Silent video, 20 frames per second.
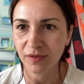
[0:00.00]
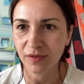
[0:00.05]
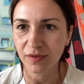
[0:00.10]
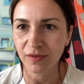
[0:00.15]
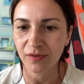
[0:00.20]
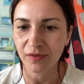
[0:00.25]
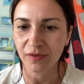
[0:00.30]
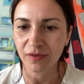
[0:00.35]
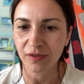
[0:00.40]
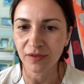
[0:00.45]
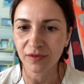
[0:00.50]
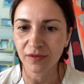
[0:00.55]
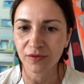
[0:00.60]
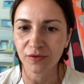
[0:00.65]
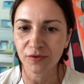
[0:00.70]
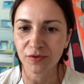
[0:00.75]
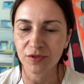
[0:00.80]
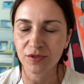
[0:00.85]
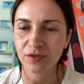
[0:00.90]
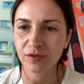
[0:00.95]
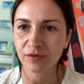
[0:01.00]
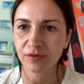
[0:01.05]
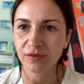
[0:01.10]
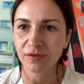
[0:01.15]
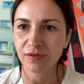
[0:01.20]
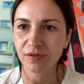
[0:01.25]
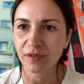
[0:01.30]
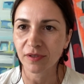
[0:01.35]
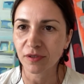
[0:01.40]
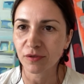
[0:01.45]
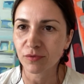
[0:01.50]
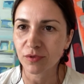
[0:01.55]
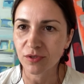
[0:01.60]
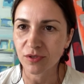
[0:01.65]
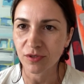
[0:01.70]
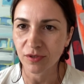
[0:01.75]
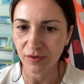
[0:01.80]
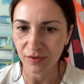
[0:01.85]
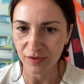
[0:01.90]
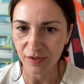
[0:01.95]
uh, in original language,
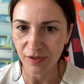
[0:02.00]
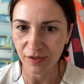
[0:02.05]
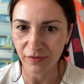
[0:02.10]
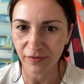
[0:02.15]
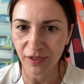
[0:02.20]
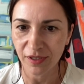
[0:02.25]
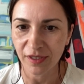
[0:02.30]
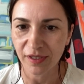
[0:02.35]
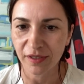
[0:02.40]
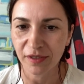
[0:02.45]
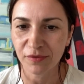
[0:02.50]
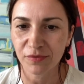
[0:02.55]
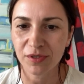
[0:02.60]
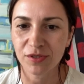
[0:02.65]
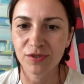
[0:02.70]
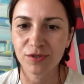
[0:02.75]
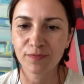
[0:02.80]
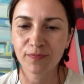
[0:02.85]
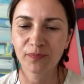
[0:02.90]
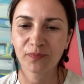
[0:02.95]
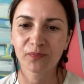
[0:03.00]
in Slovak language.